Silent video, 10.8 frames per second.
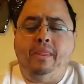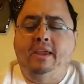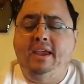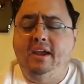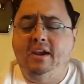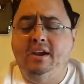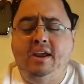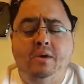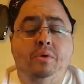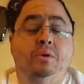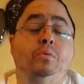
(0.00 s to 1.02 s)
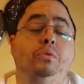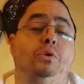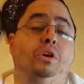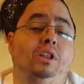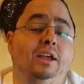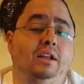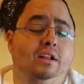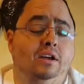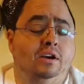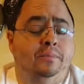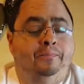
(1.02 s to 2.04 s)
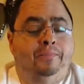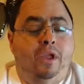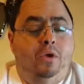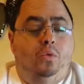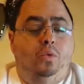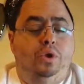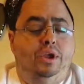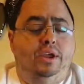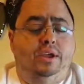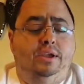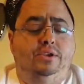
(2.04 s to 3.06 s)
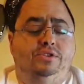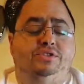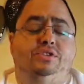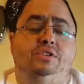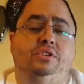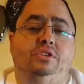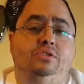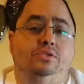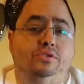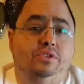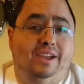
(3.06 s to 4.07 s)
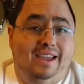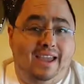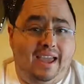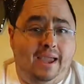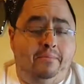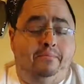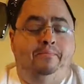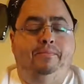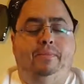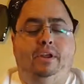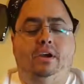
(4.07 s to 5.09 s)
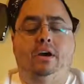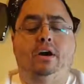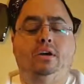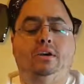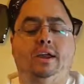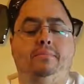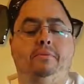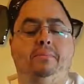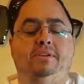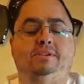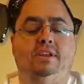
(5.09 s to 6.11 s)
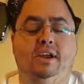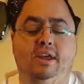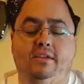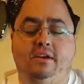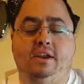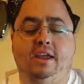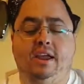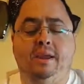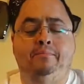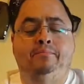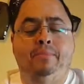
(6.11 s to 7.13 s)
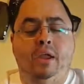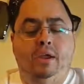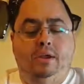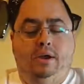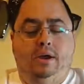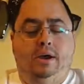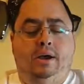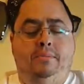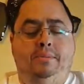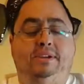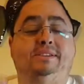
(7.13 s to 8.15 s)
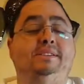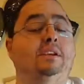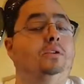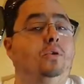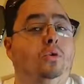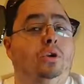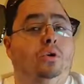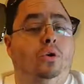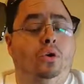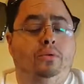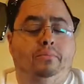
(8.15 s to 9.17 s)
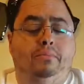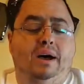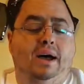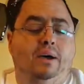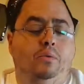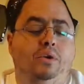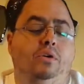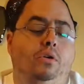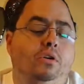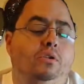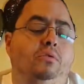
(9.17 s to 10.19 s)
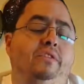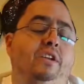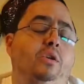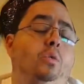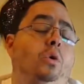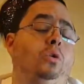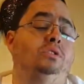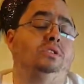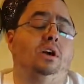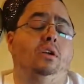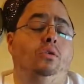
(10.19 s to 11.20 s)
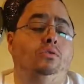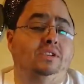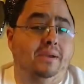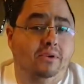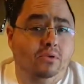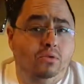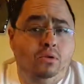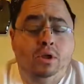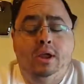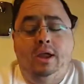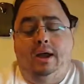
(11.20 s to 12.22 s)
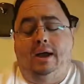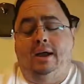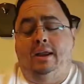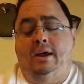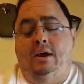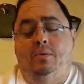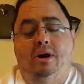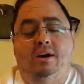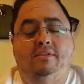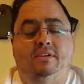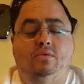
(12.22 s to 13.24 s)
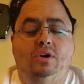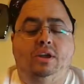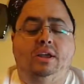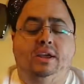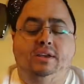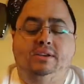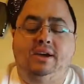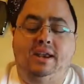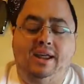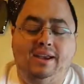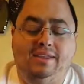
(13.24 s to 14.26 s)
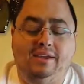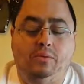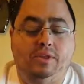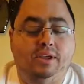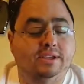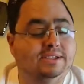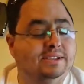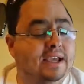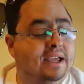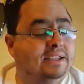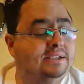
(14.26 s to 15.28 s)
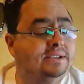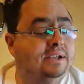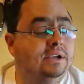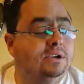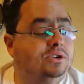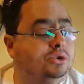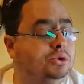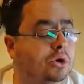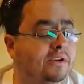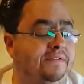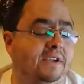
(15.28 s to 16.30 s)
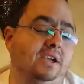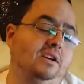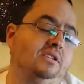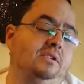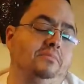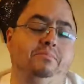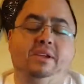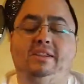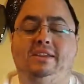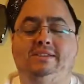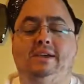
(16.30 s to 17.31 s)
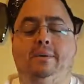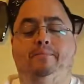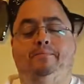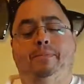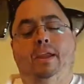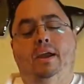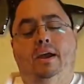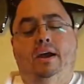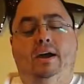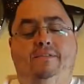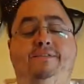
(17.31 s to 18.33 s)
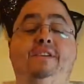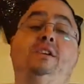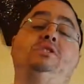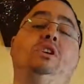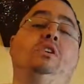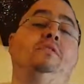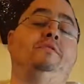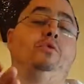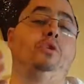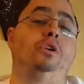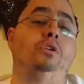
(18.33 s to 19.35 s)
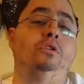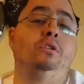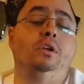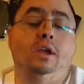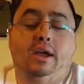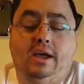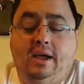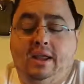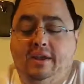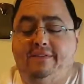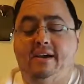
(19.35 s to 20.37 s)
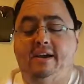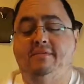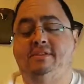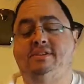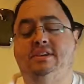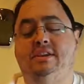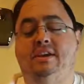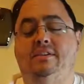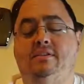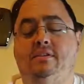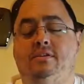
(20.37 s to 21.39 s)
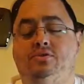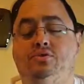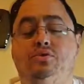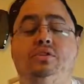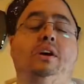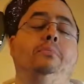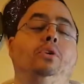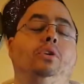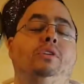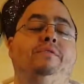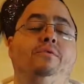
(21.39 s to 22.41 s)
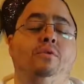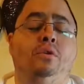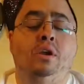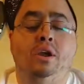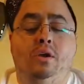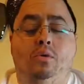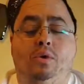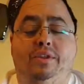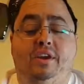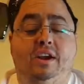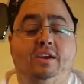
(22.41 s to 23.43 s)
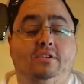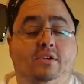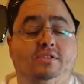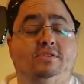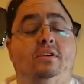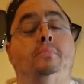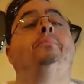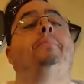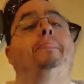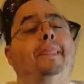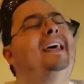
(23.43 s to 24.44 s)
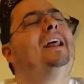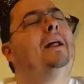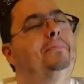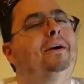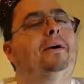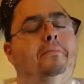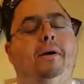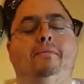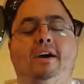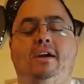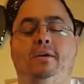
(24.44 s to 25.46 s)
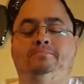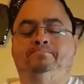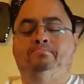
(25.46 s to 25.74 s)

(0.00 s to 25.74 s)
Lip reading: Kerry and I, when we were littler, we used to do the card game, the Magic the Gathering game. It's still going on, but we got out with it a long time ago, and we haven't really done anything with it since. So I figured pick these up, feature them for you, and if I ever see the other 2 that I'm looking for with the red dots on them, then I'll pick them up there.